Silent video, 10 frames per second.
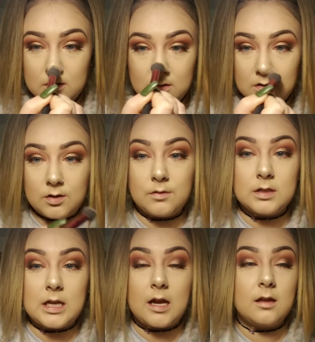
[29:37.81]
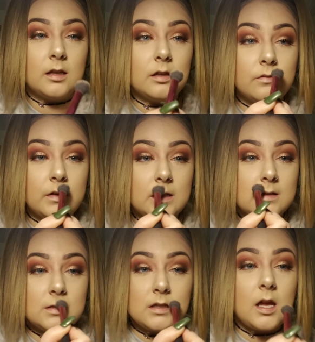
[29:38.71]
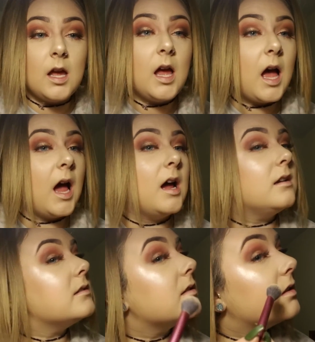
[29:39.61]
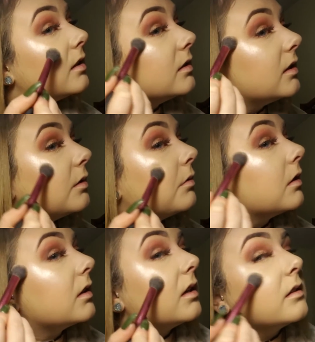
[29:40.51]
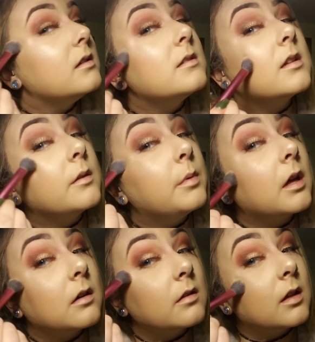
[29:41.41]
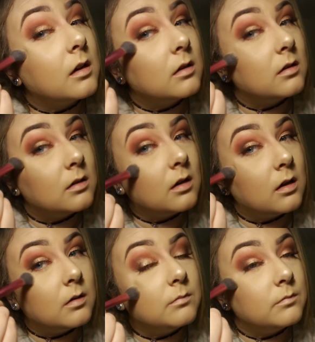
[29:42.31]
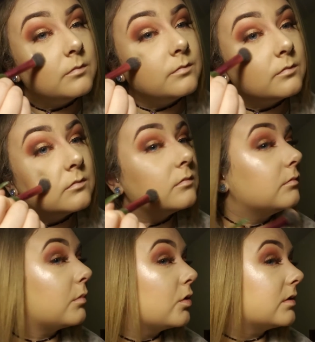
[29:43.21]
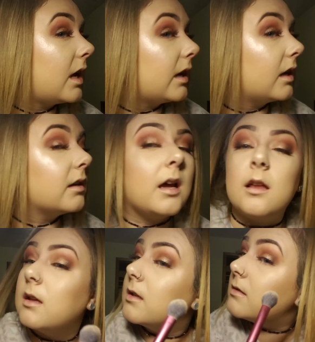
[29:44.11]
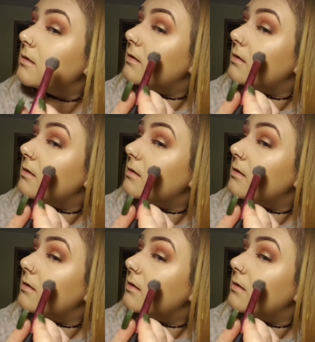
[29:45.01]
you want to highlight your face. I honestly think they work and they stay better than most high-end highlights.